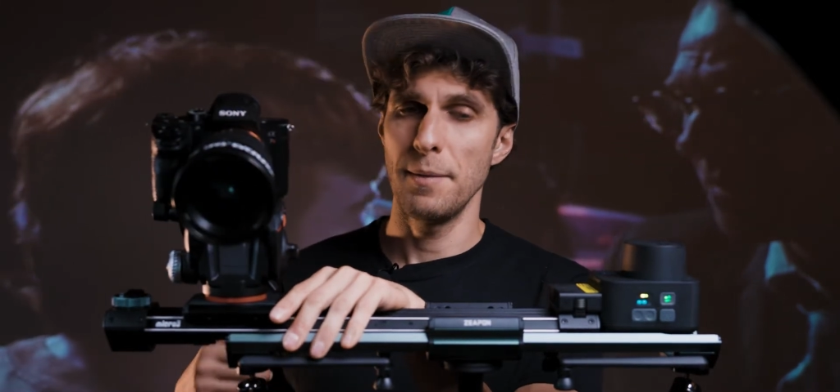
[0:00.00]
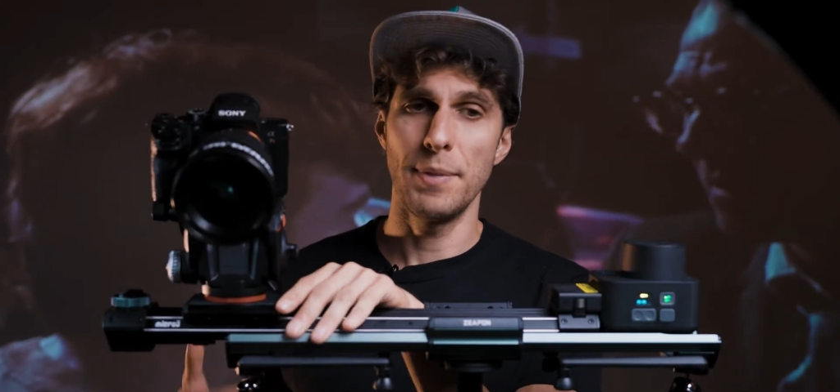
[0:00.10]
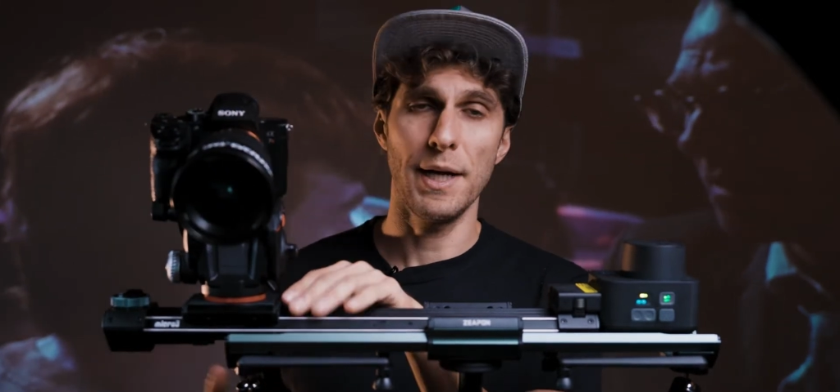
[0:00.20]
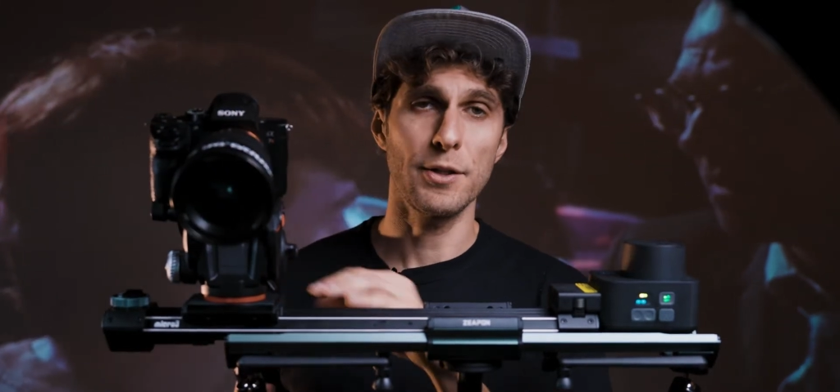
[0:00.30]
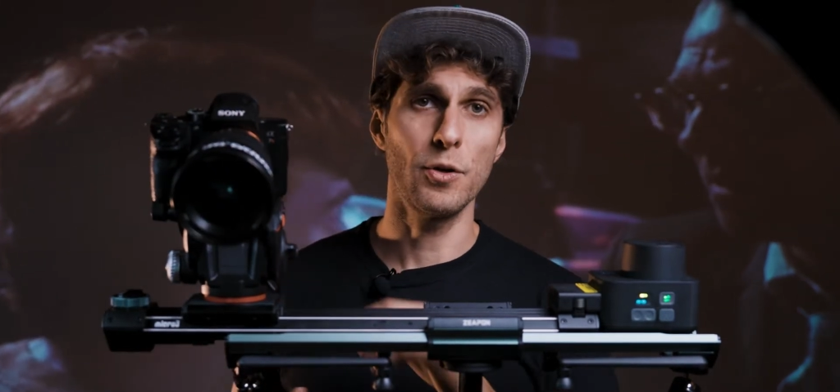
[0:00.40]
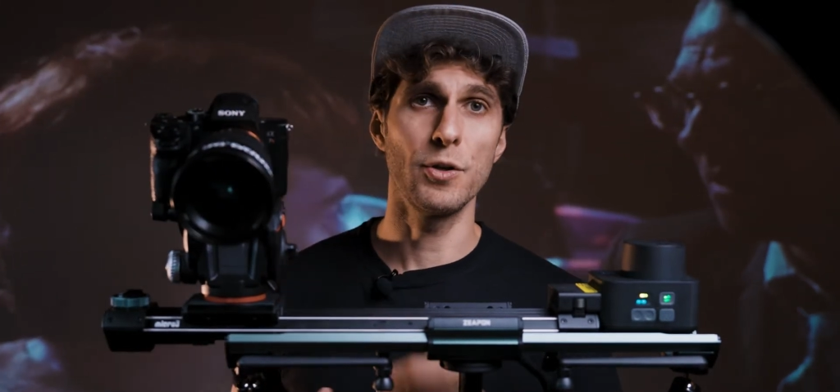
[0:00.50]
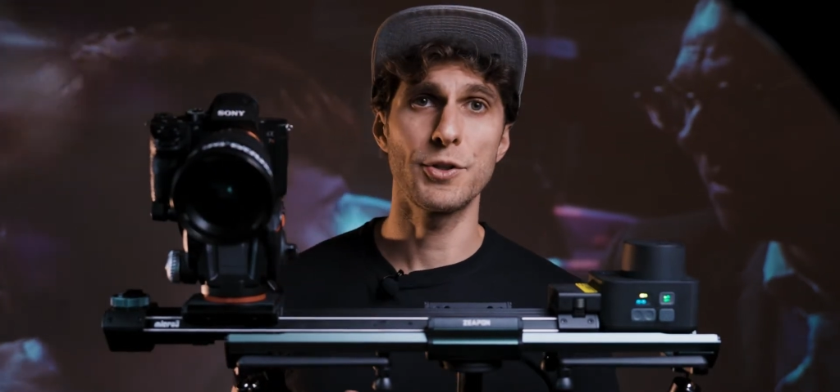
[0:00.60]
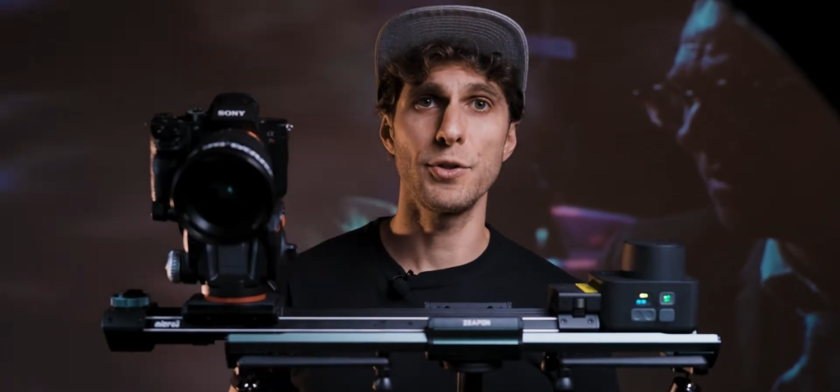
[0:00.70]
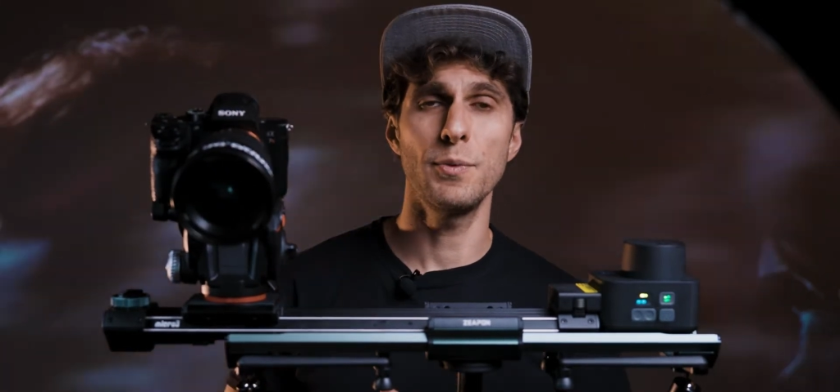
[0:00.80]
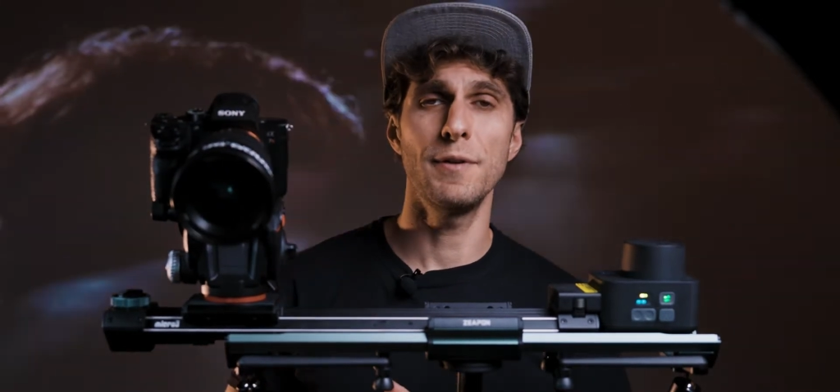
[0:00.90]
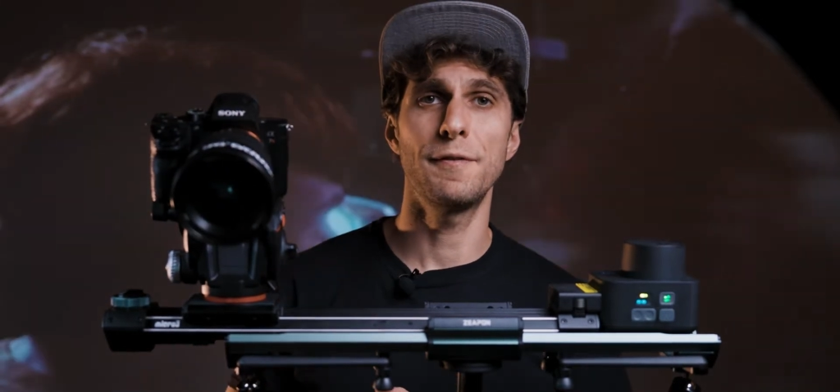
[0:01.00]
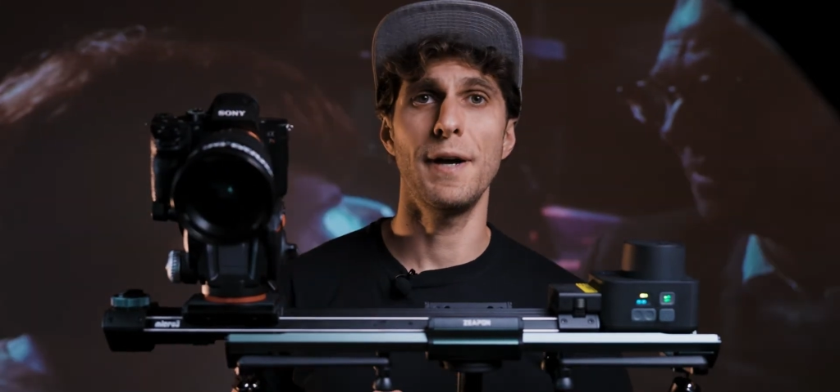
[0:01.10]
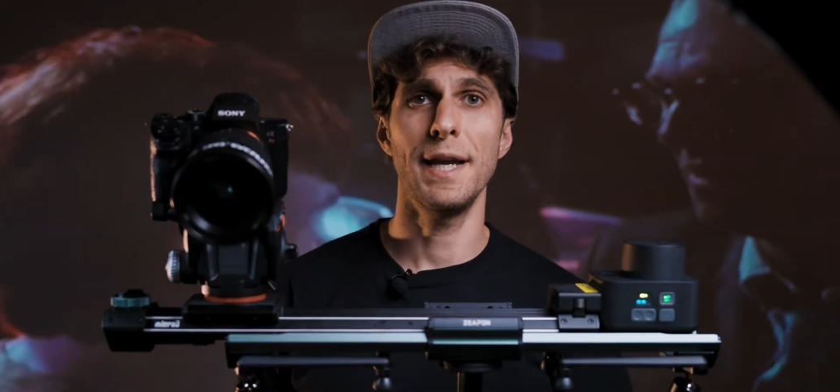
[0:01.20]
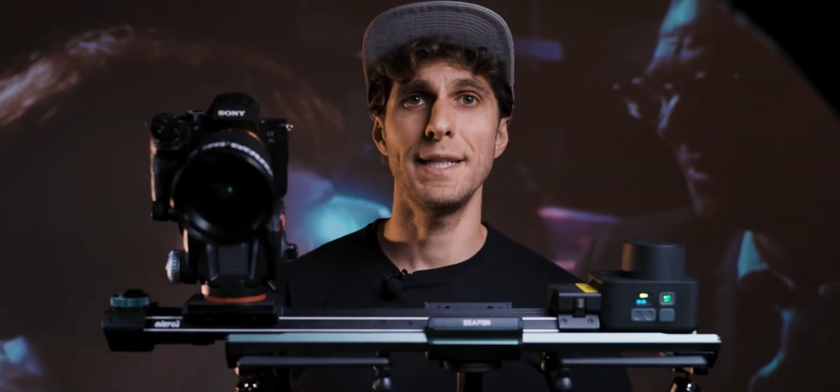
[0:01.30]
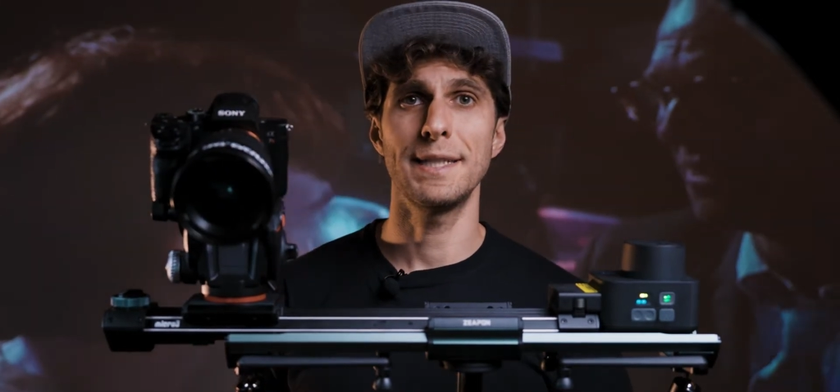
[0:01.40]
But also you will
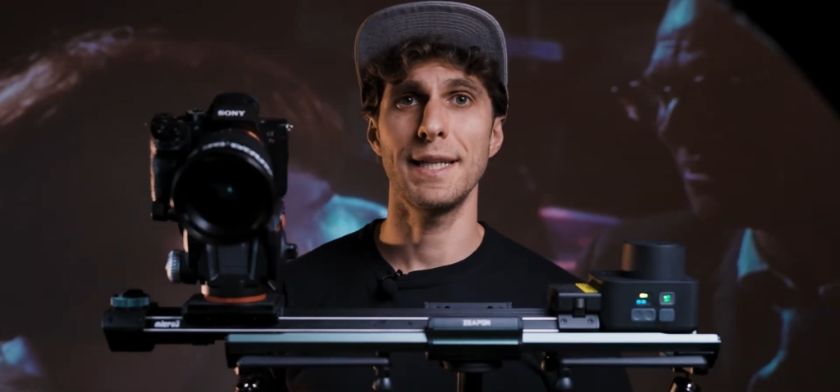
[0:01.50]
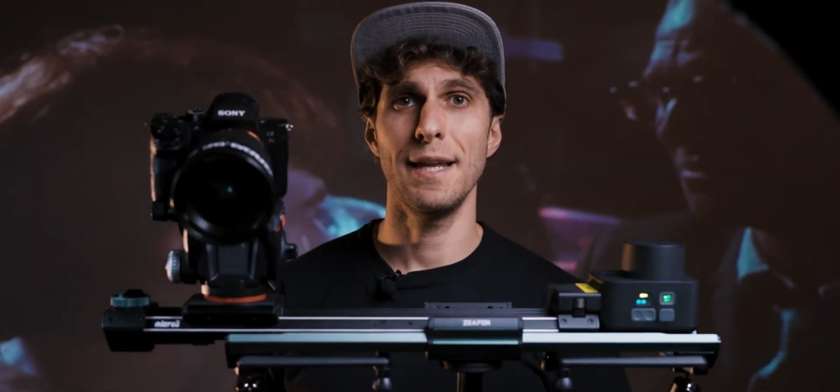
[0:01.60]
find